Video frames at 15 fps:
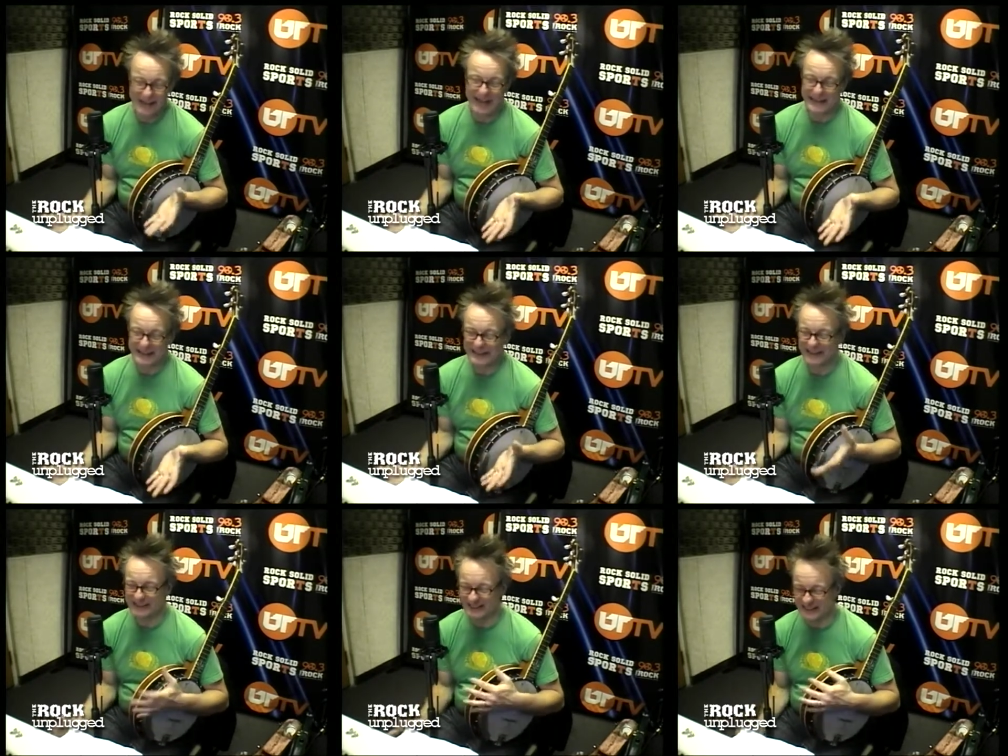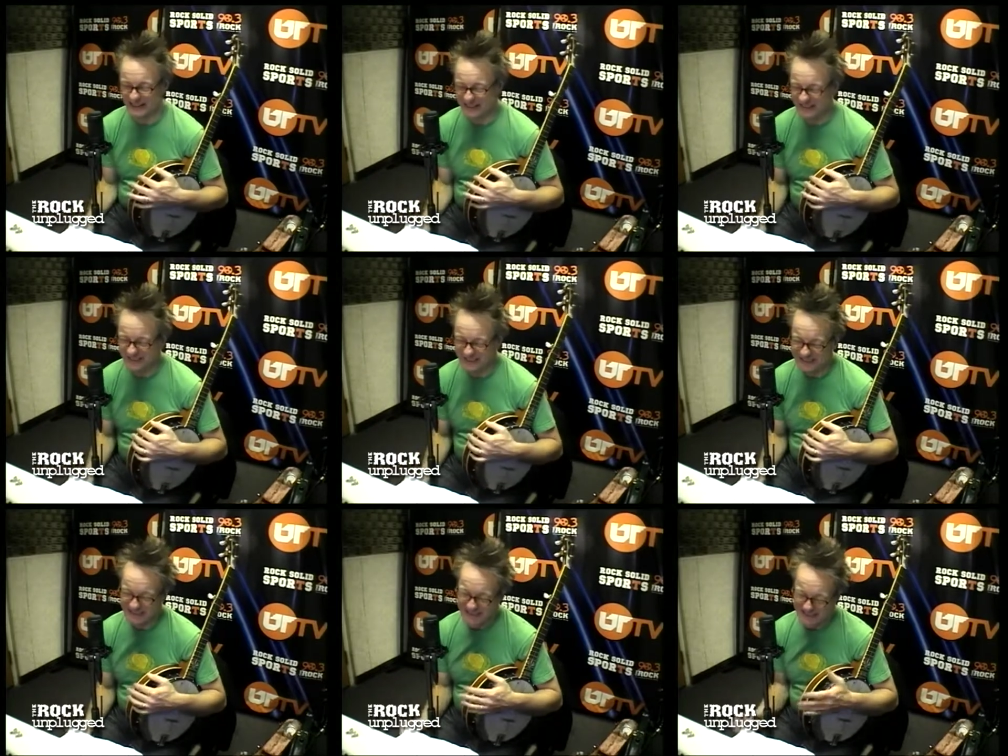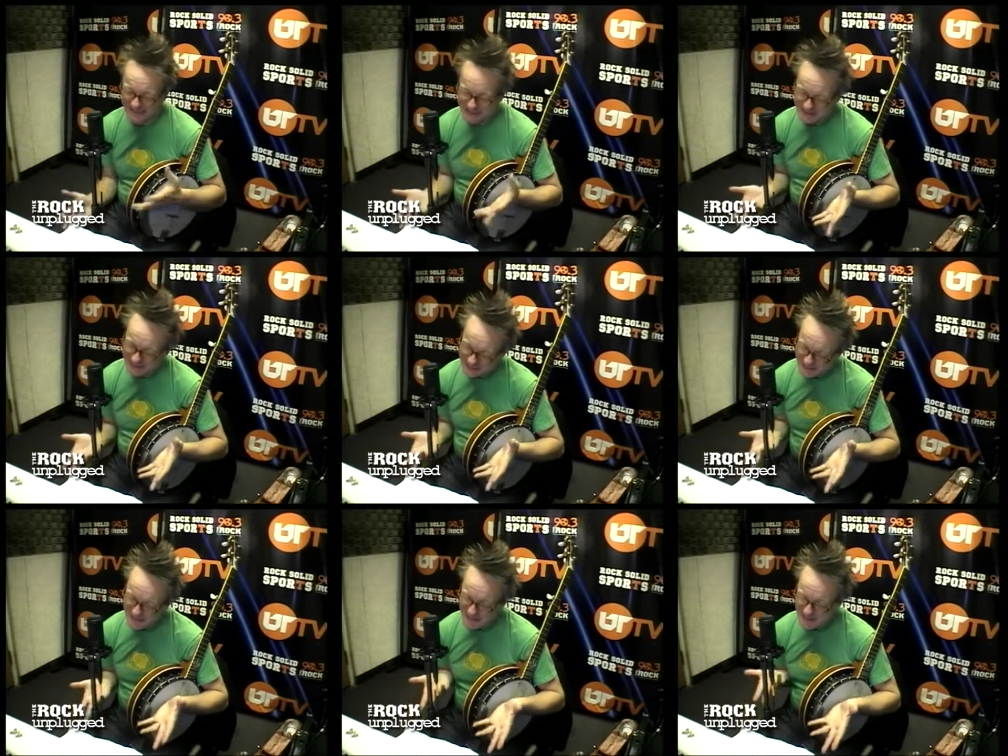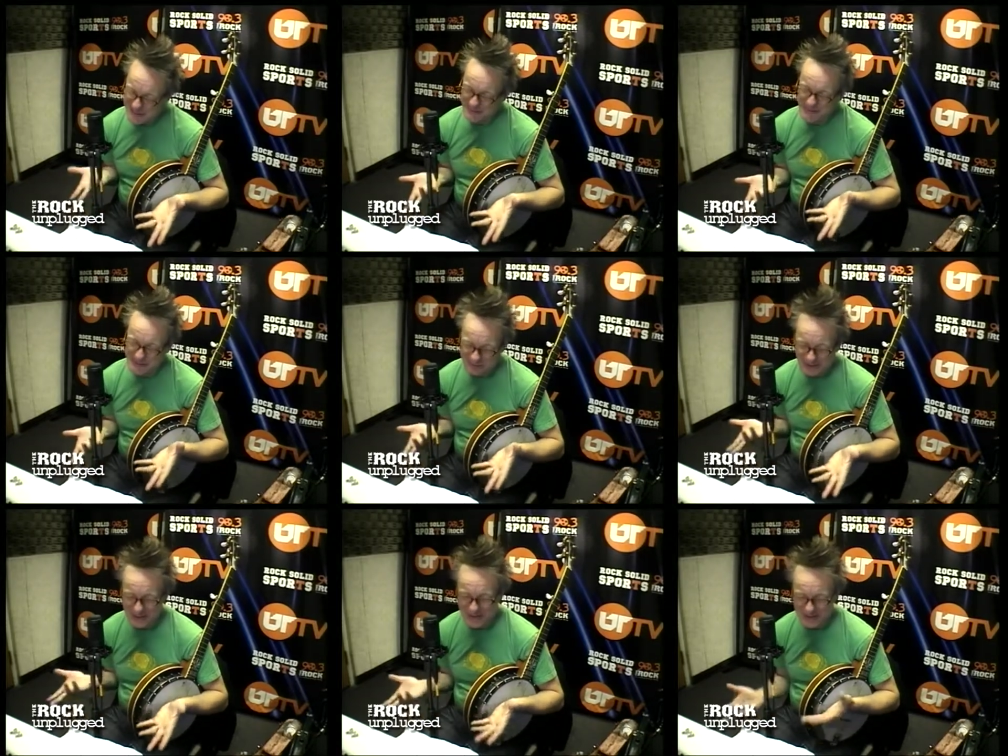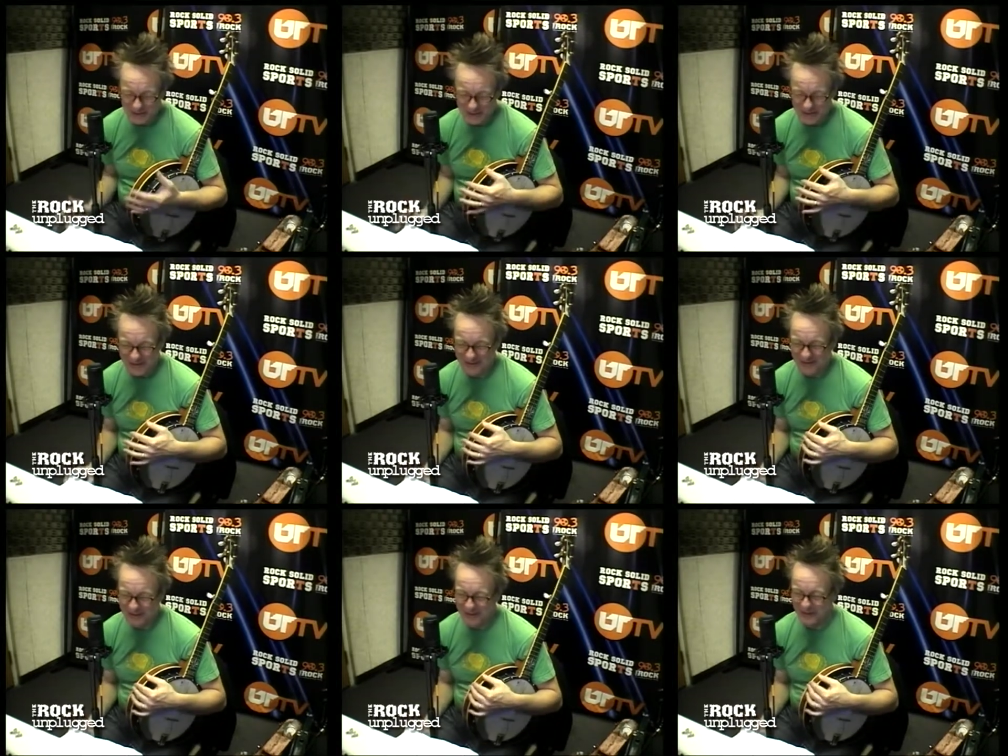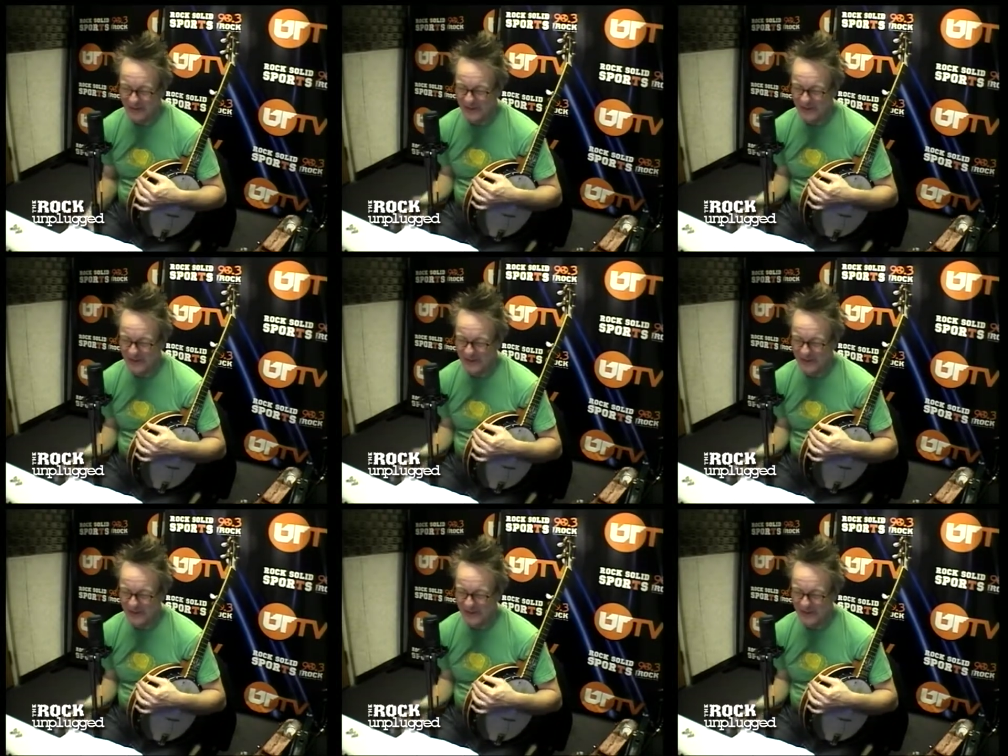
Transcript: ideas, and so I just started messing with the banjo and